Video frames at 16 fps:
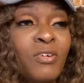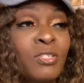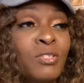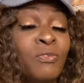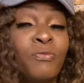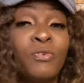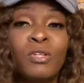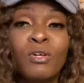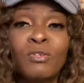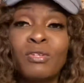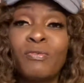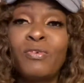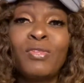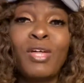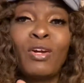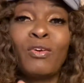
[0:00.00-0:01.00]
For those of
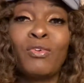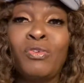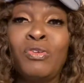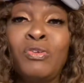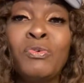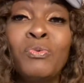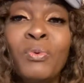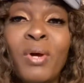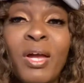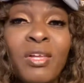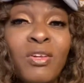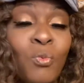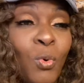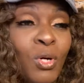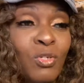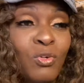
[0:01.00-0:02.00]
you that are new and
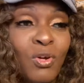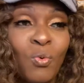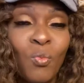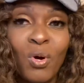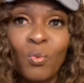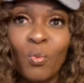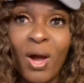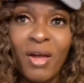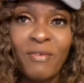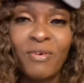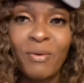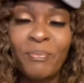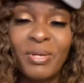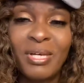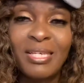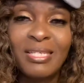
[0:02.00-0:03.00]
you're wondering what Wyfe
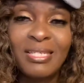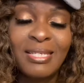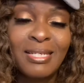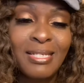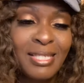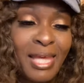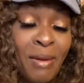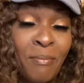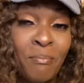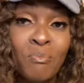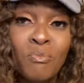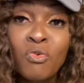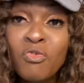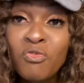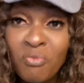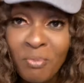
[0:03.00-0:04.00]
Up is, it is a
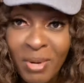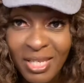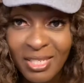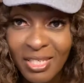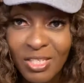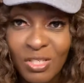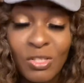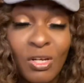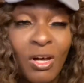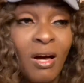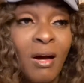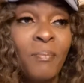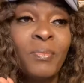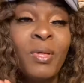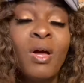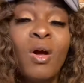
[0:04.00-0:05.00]
movement. It's
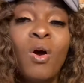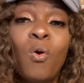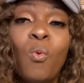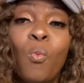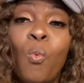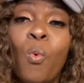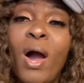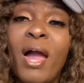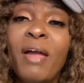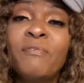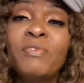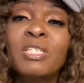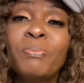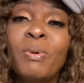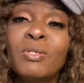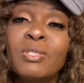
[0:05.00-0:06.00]
Wyfe
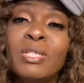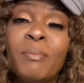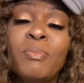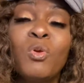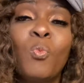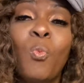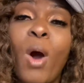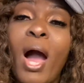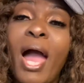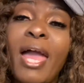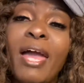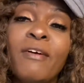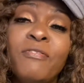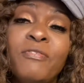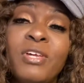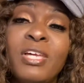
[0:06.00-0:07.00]
is spelled
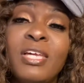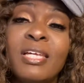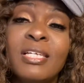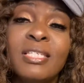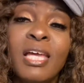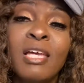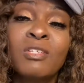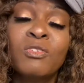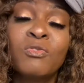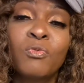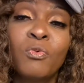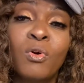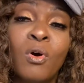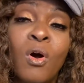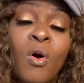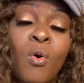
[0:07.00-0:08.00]
W-Y-F-E. It stands
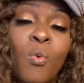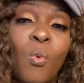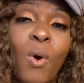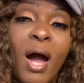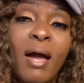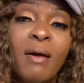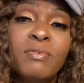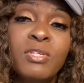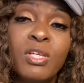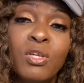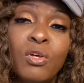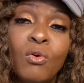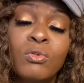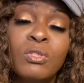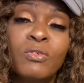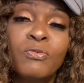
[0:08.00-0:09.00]
for Wives
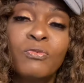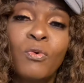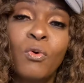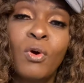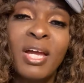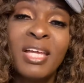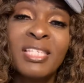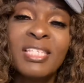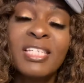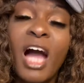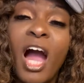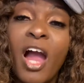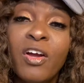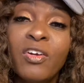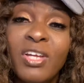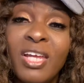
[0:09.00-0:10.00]
Yoked for
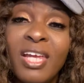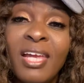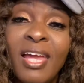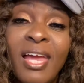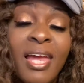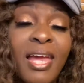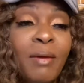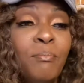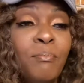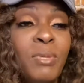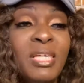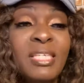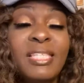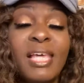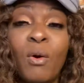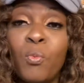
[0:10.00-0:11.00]
Entirety. It
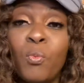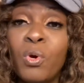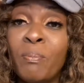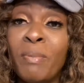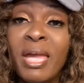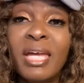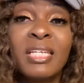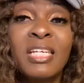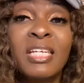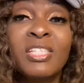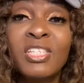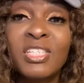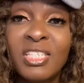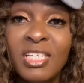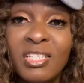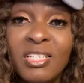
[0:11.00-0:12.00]
means that we're making a
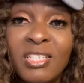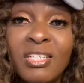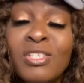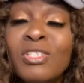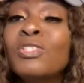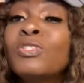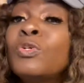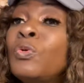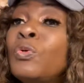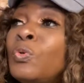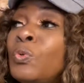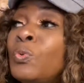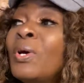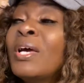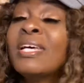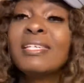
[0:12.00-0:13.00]
decision
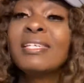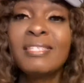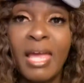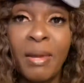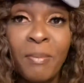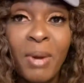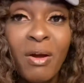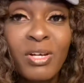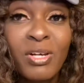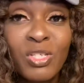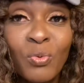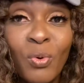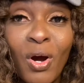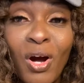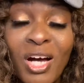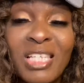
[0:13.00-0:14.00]
to stay married
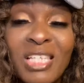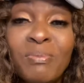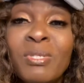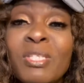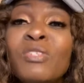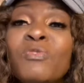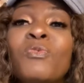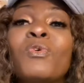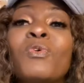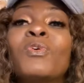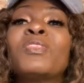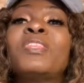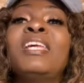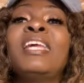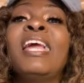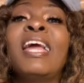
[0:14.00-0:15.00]
to our husbands for
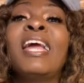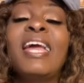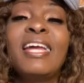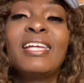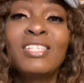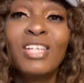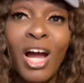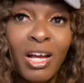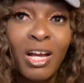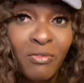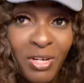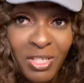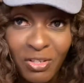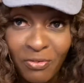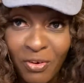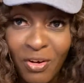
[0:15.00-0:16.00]
the entire
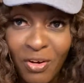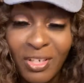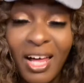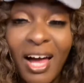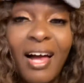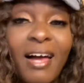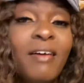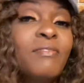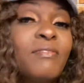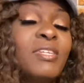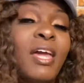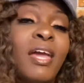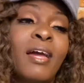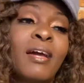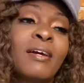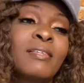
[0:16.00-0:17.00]
rest of our lives,
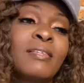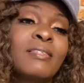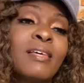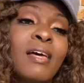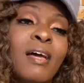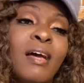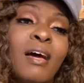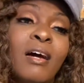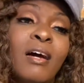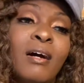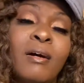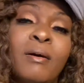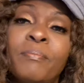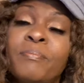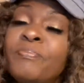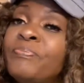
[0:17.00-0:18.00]
and
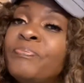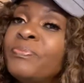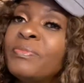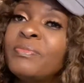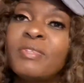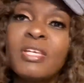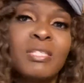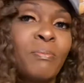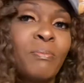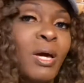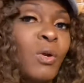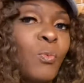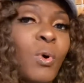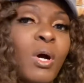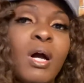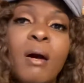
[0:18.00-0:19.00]
doesn't
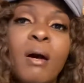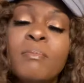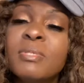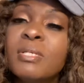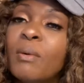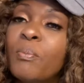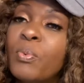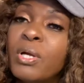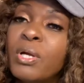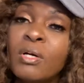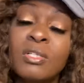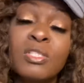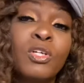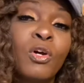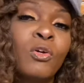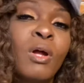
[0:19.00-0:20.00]
matter what comes up, we're
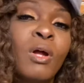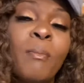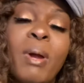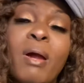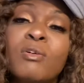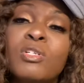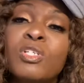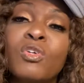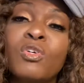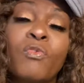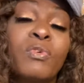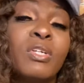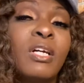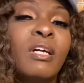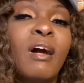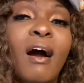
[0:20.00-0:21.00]
going to turn our marriages over
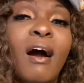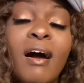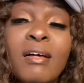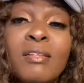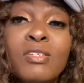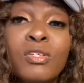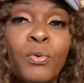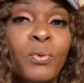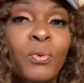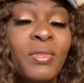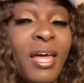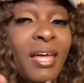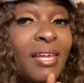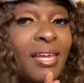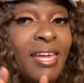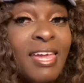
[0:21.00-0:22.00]
to God so
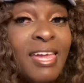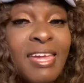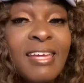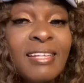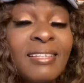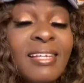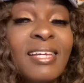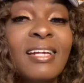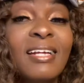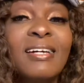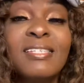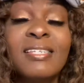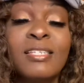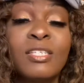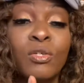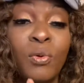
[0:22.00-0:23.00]
that He can lead
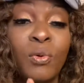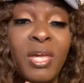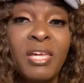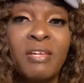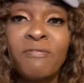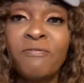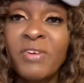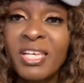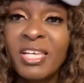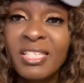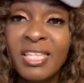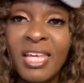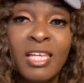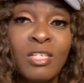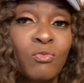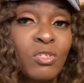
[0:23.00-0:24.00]
us and so He can fix
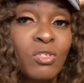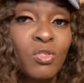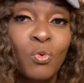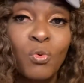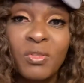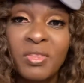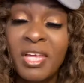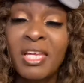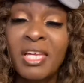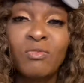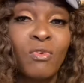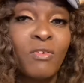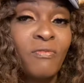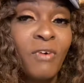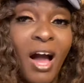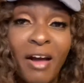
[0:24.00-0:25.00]
things, restore things,
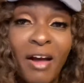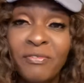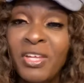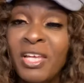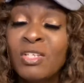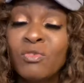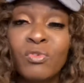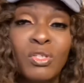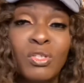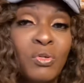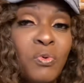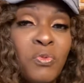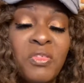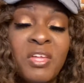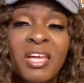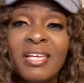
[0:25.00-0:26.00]
revive things, renew
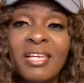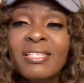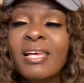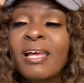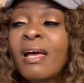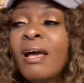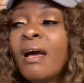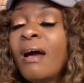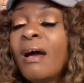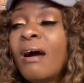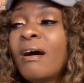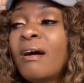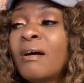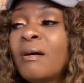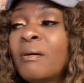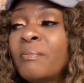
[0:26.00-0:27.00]
things,
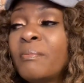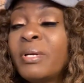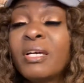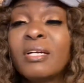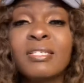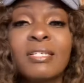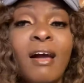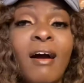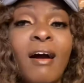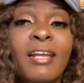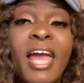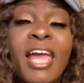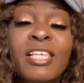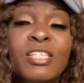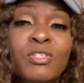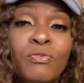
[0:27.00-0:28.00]
because God
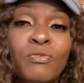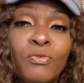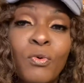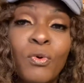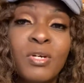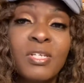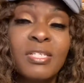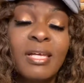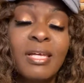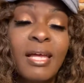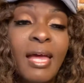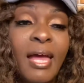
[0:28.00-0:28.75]
hates divorce.